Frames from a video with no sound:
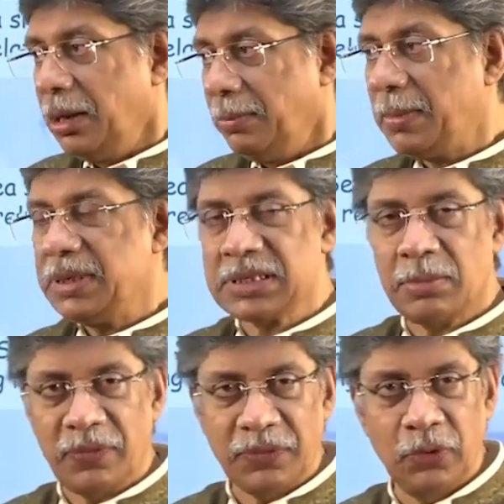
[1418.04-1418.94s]
Maybe
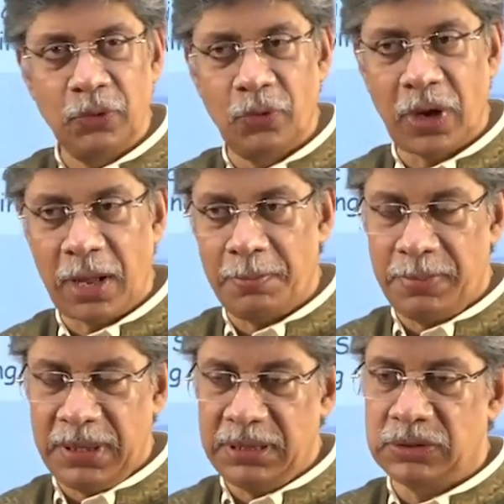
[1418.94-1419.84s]
some of you who have
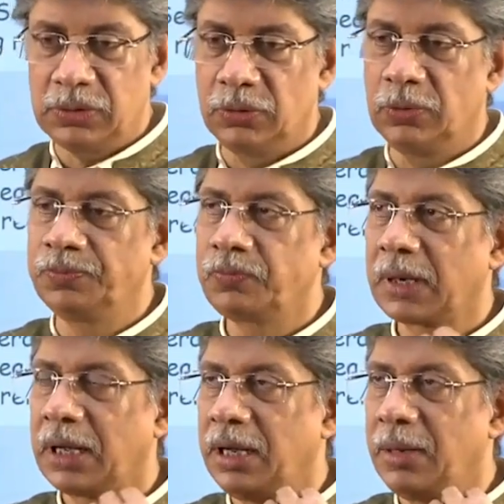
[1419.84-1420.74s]
been to
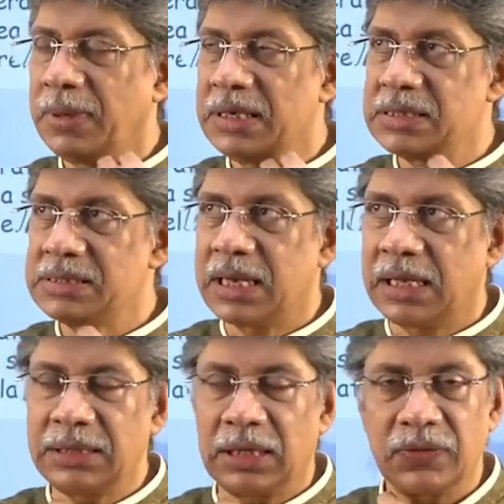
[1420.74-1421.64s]
places
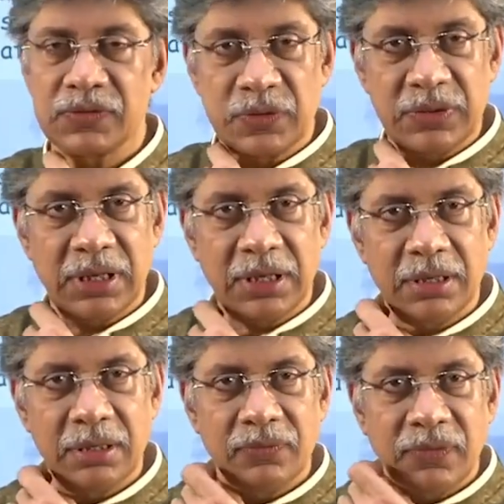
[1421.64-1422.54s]
like that of
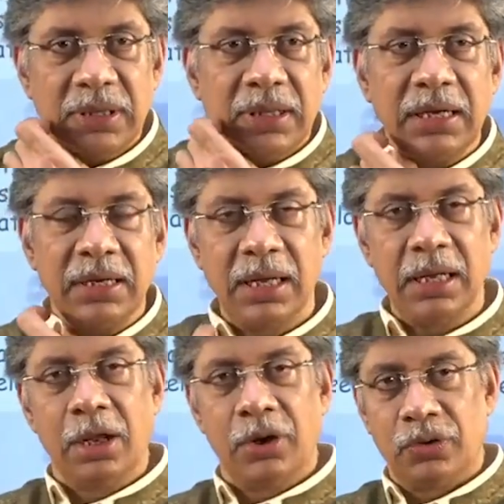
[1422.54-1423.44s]
Sweden, Finland,
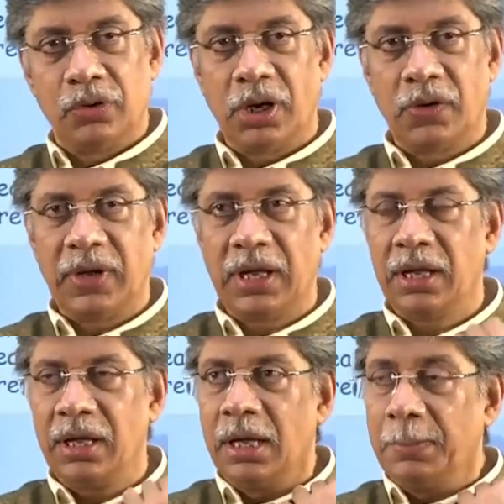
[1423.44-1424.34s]
Norway,
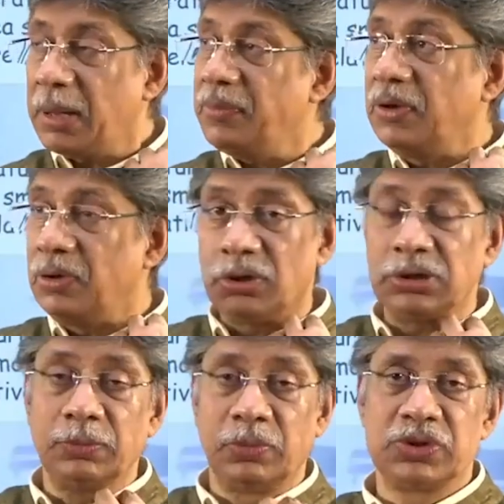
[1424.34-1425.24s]
maybe in
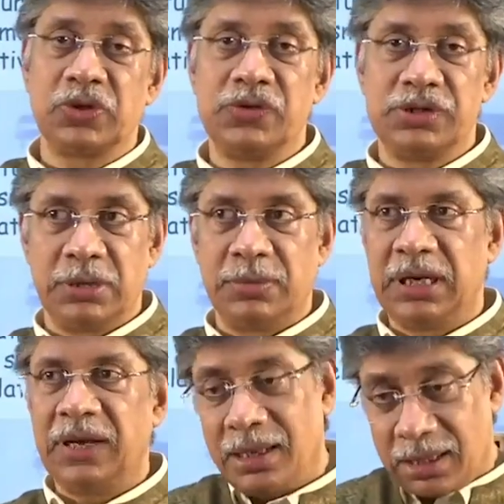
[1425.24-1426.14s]
northern portion of
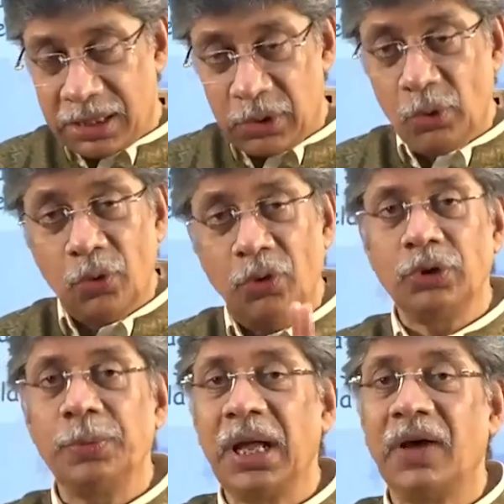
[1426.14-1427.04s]
Germany, you going
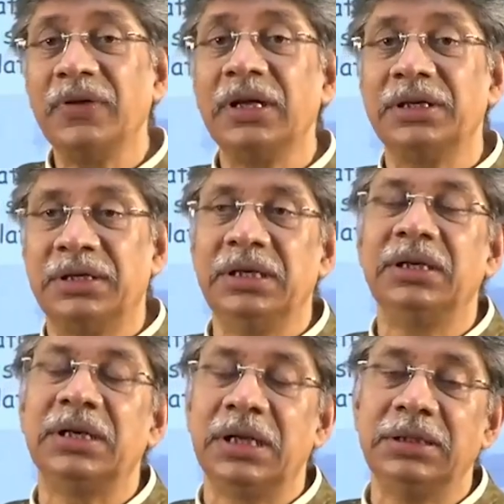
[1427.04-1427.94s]
to be having a
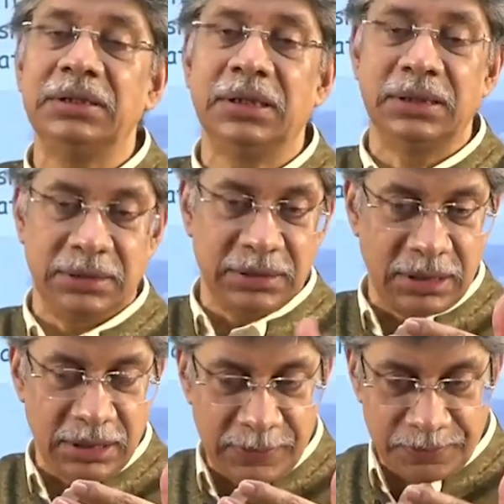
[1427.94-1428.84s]
dinner in
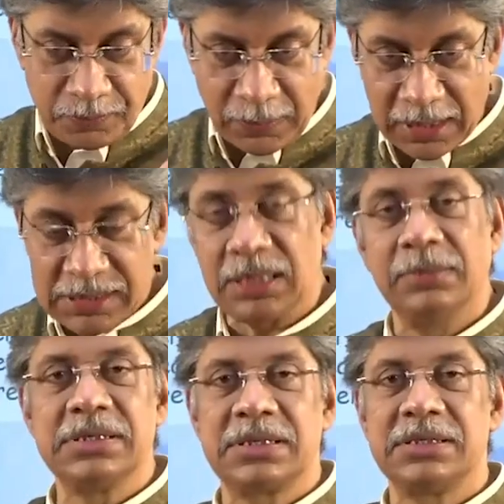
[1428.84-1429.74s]
the
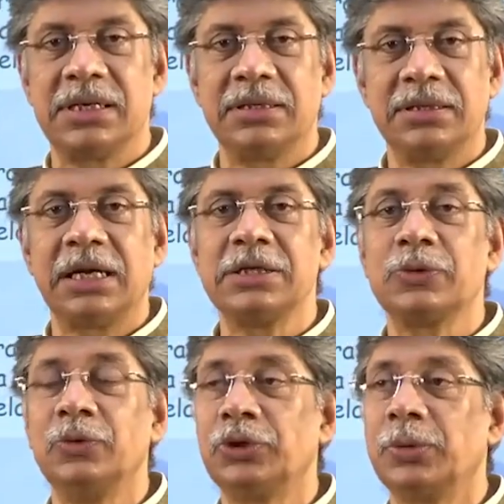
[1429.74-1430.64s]
summer season, that is
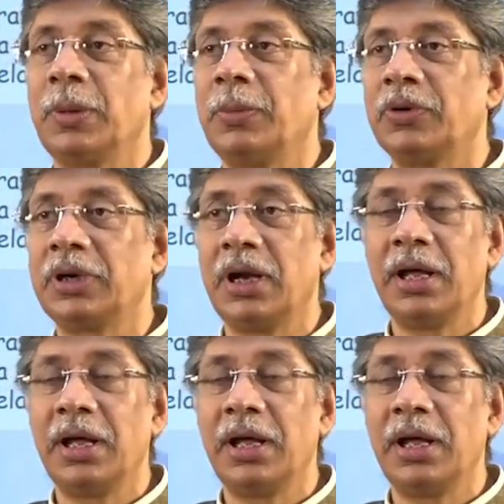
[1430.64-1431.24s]
going to be about